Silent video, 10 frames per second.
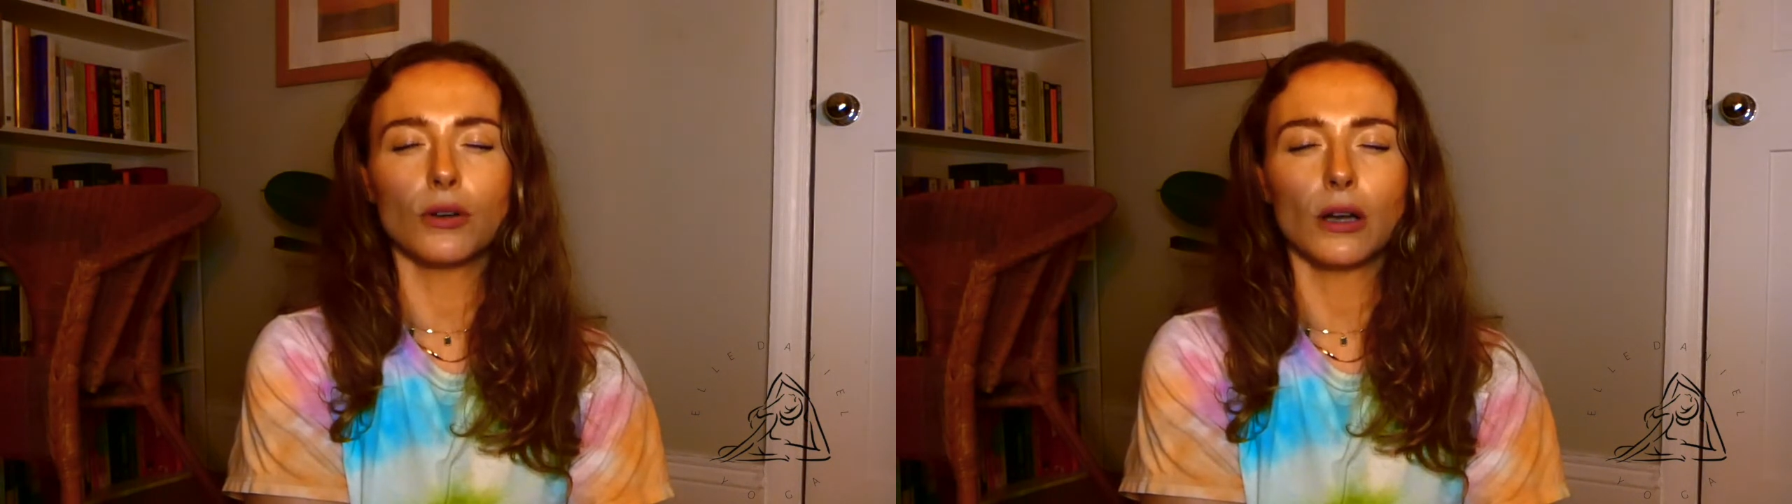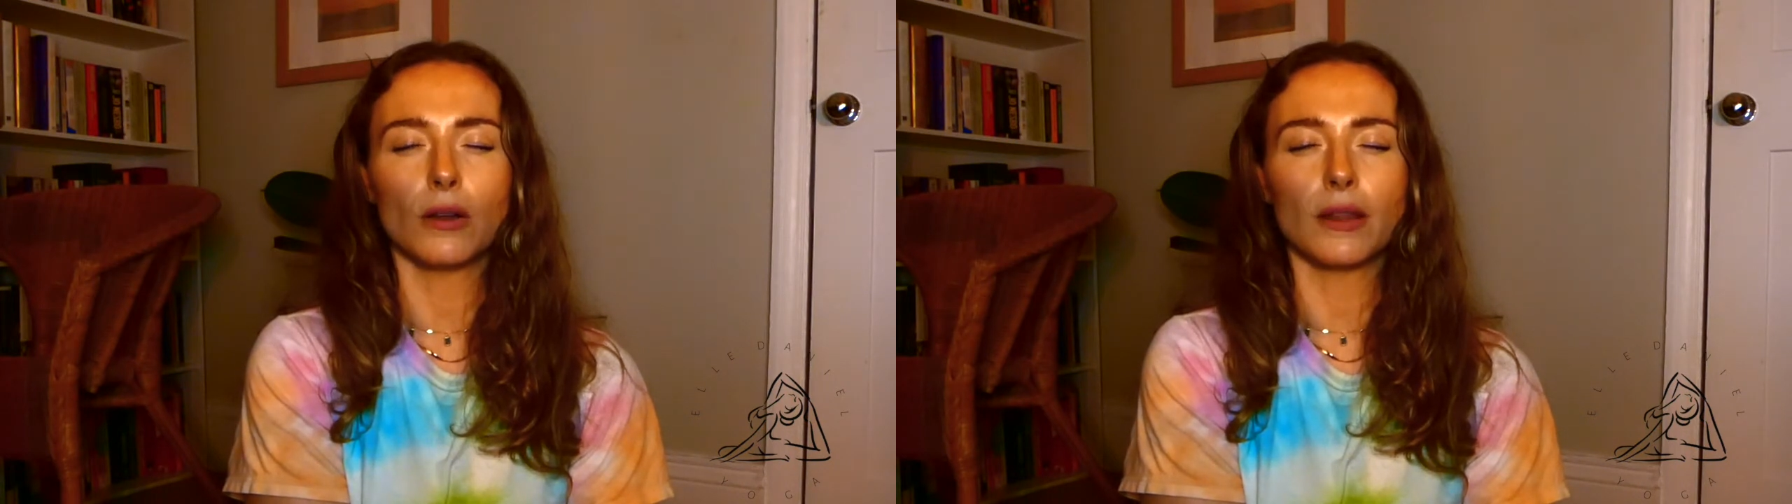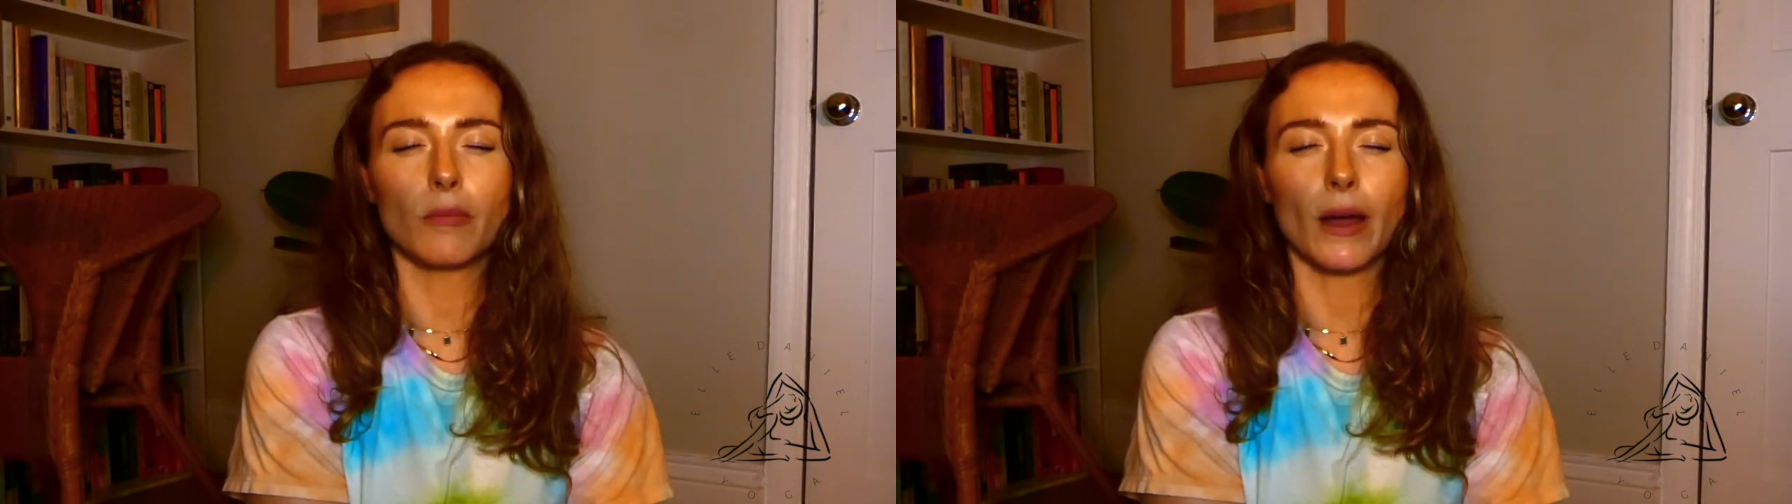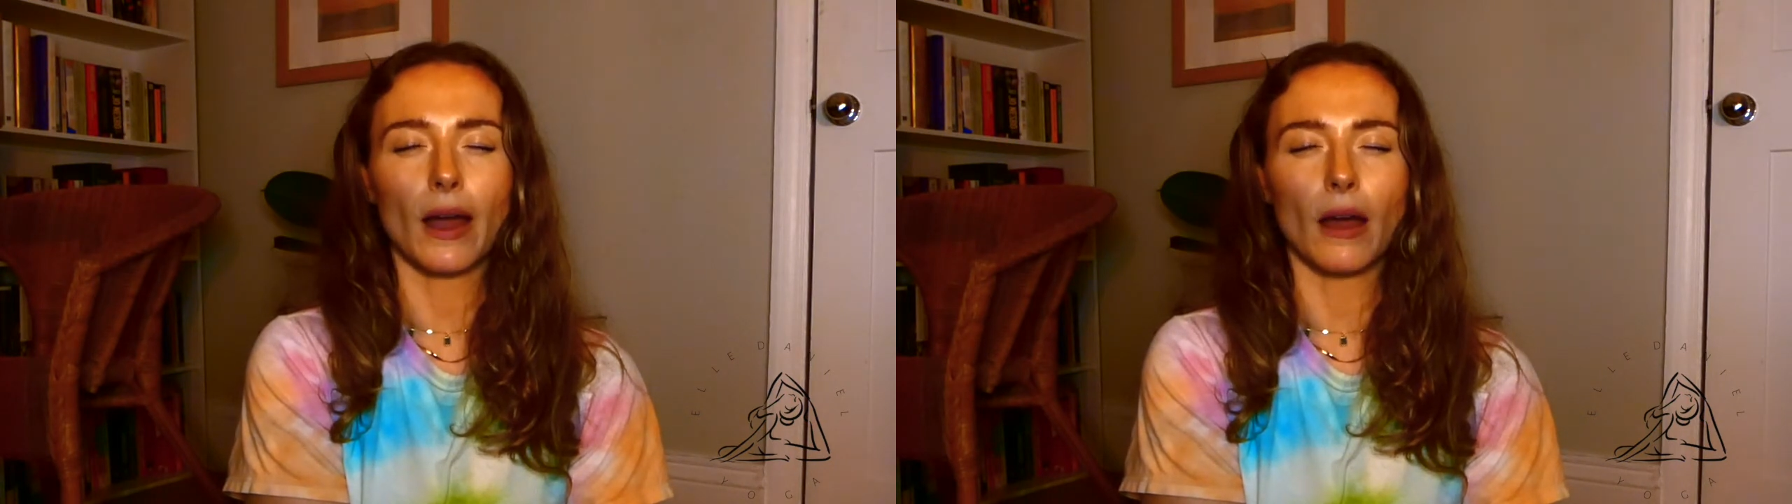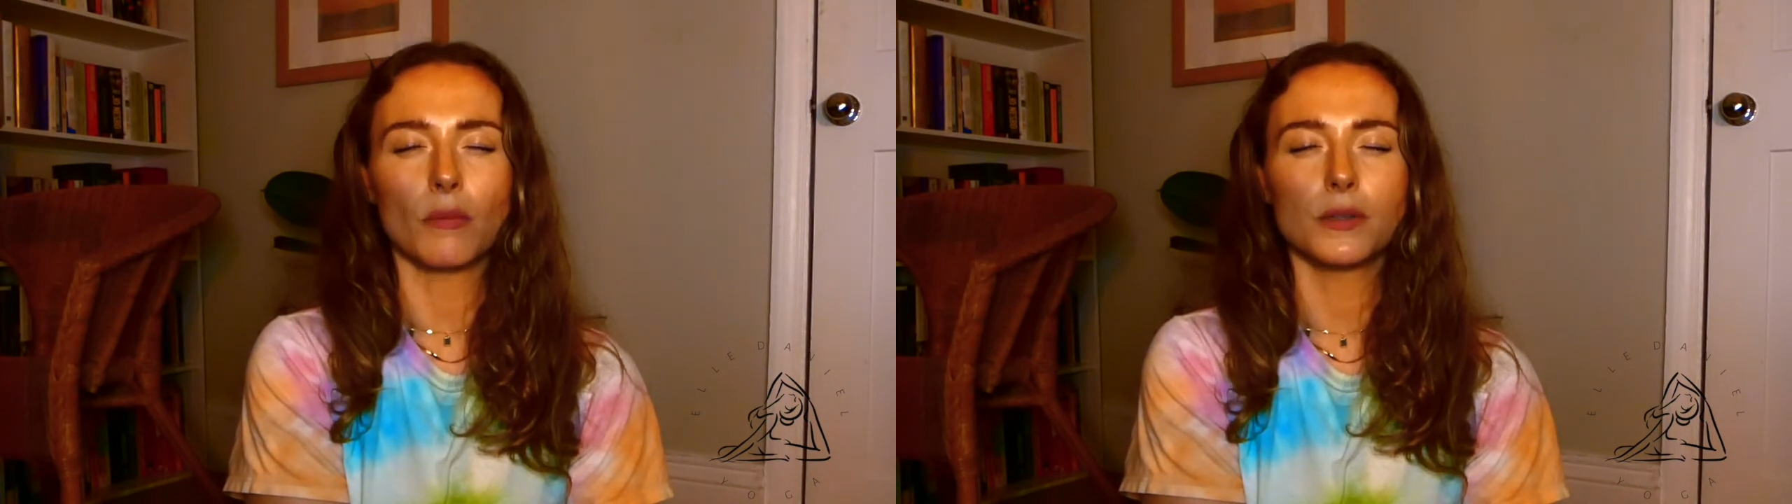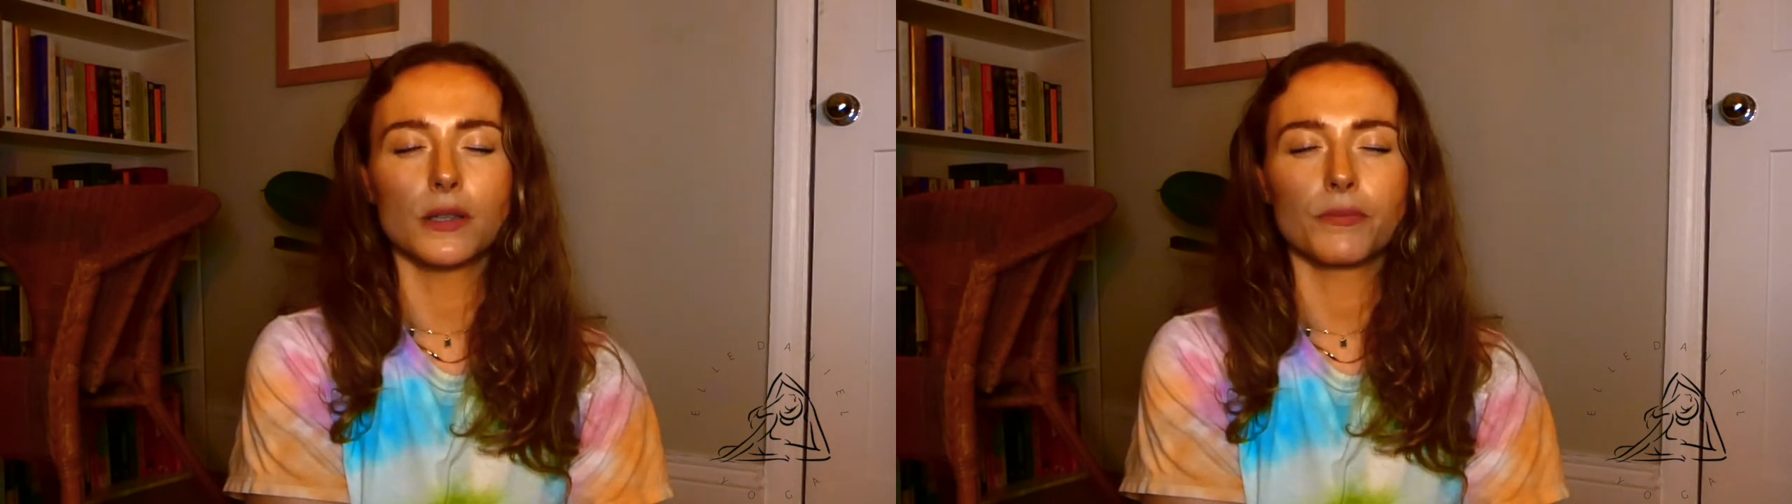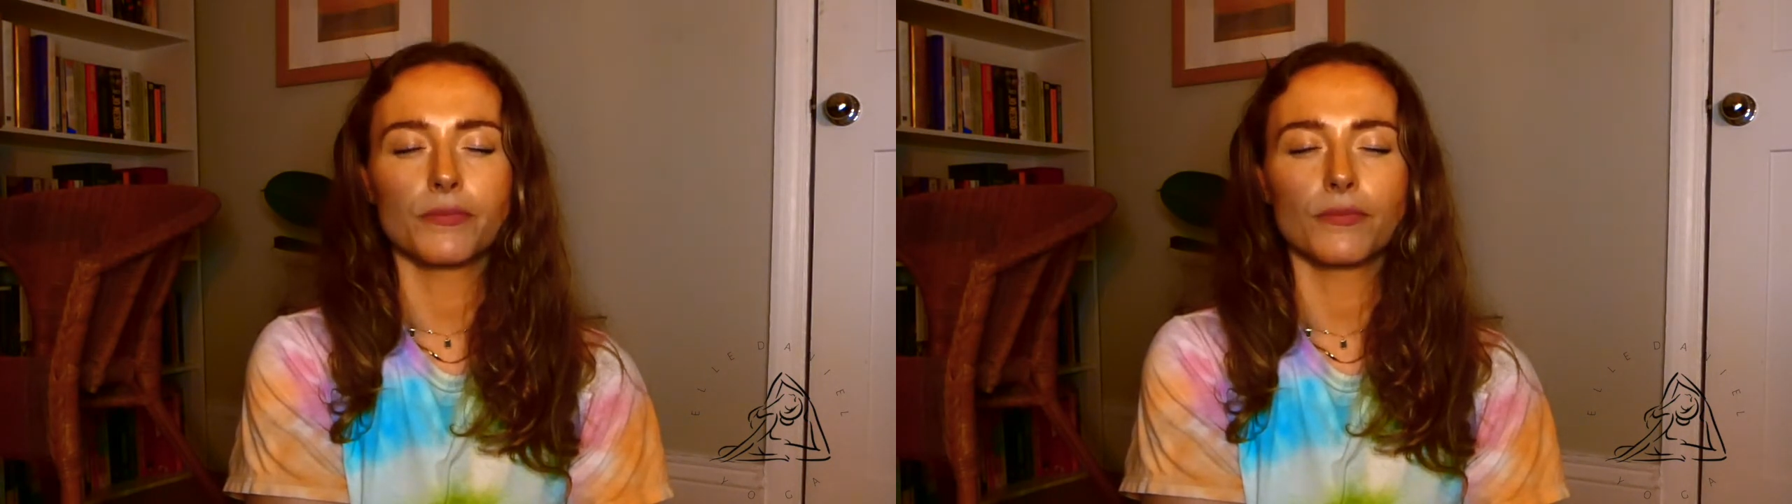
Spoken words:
clothing perhaps.